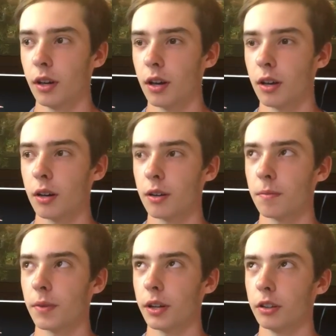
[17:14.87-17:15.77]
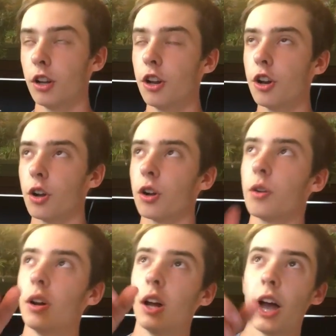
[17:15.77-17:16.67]
Um, no, no, no, no.
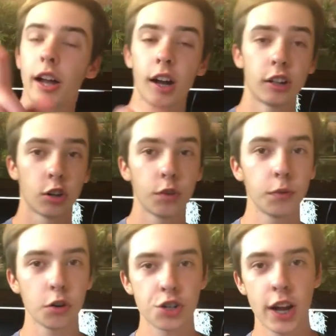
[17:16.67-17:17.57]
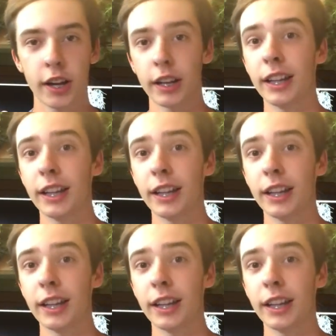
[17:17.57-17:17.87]
I got a turtle from Turtle Shack.